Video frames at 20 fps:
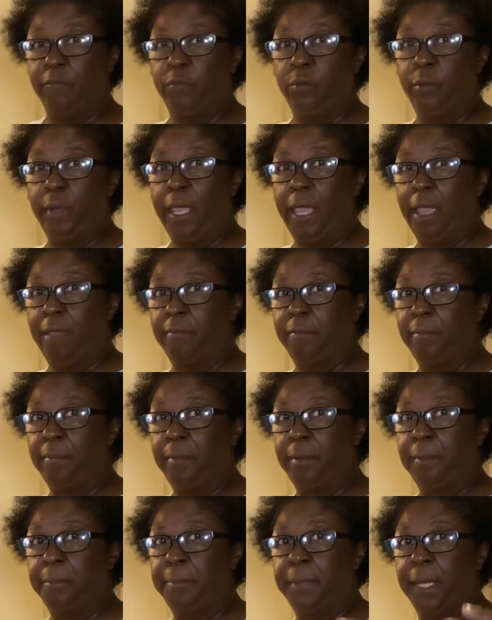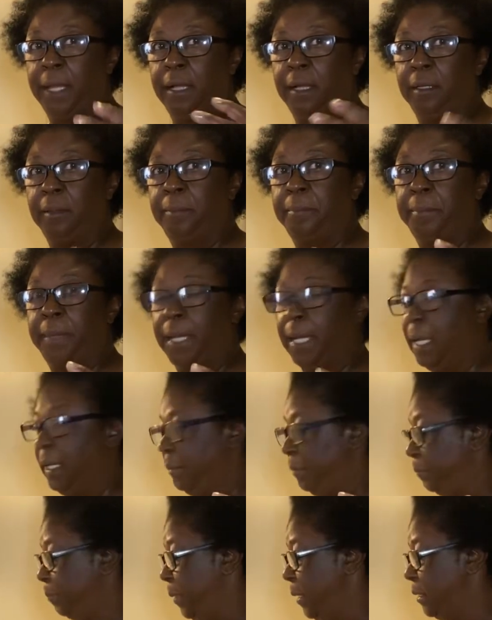if you have bigger
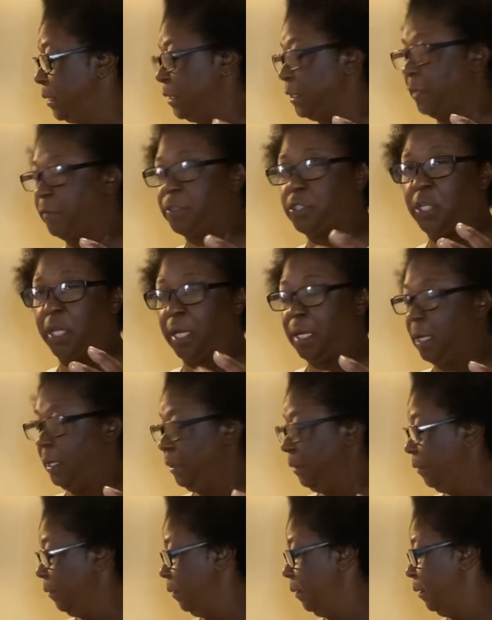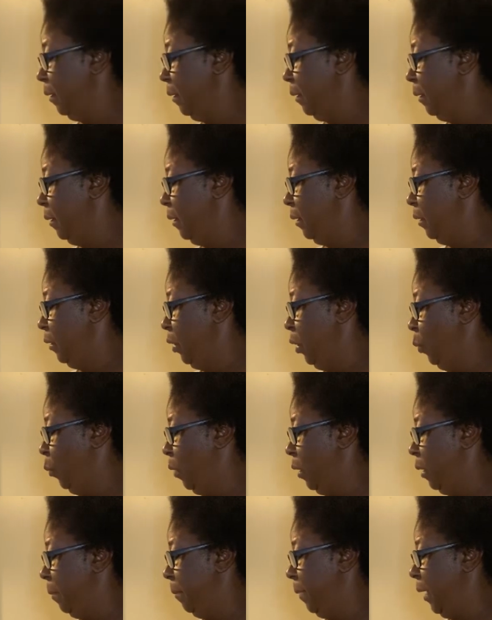pieces of chicken, you
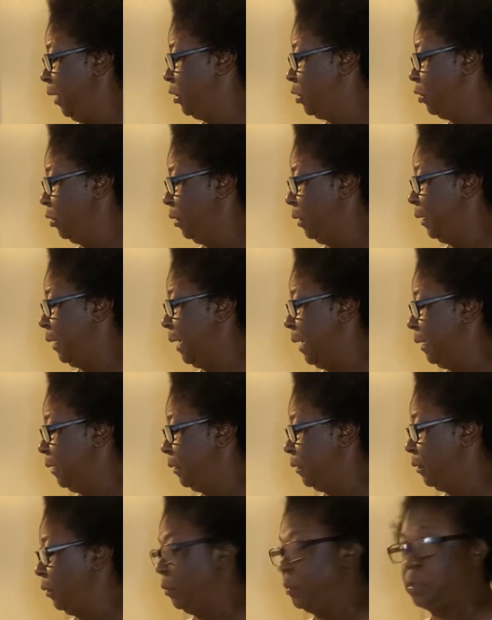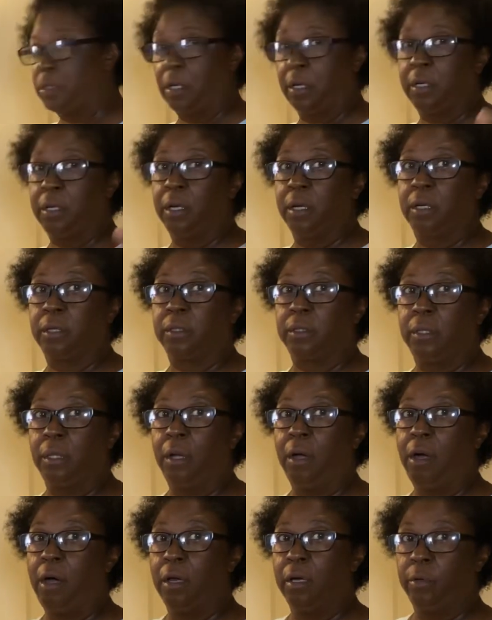want to make sure that those are cooked
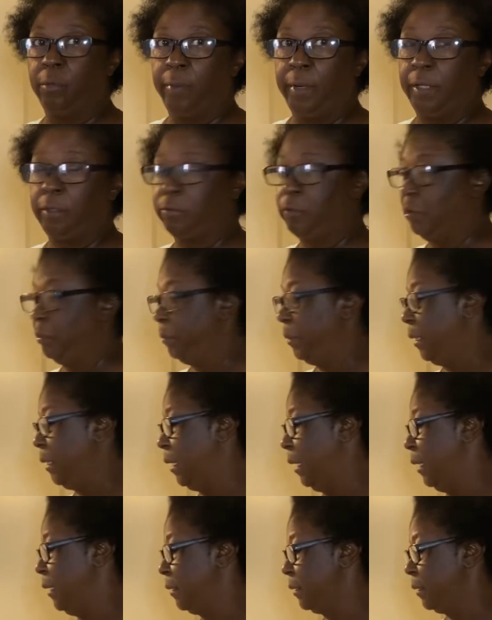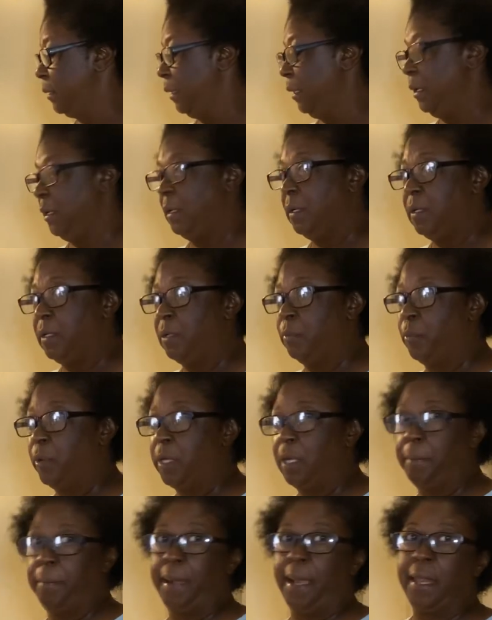all the way through because
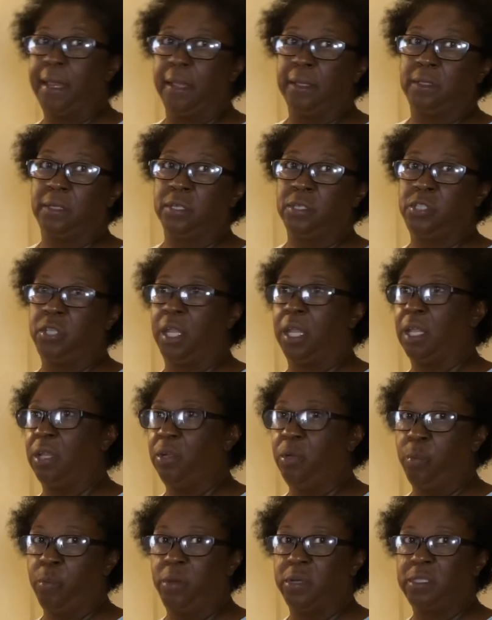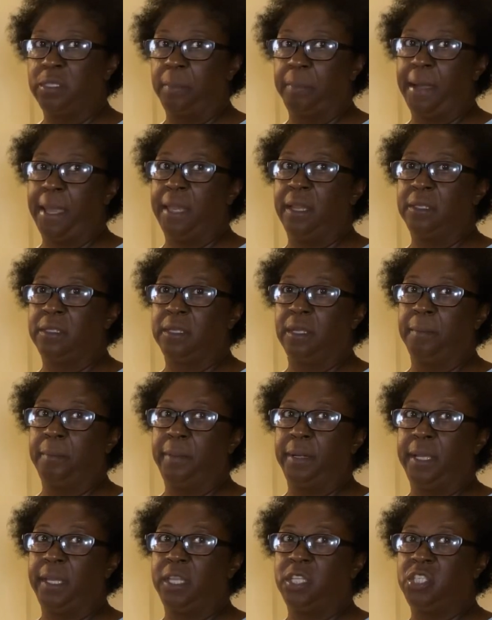when you bite into chicken, who wants to bite into a
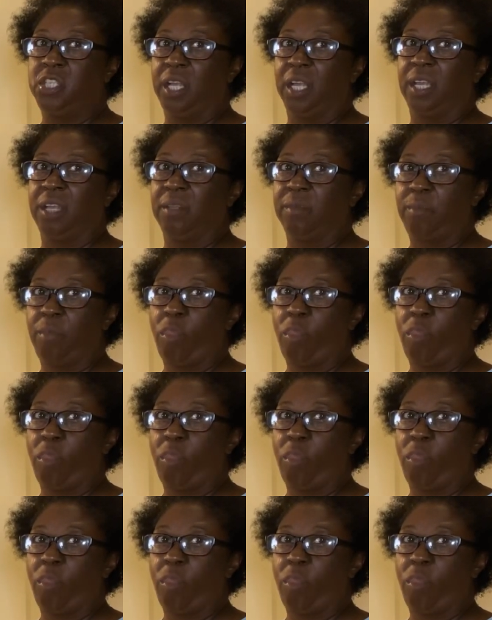bloody chicken?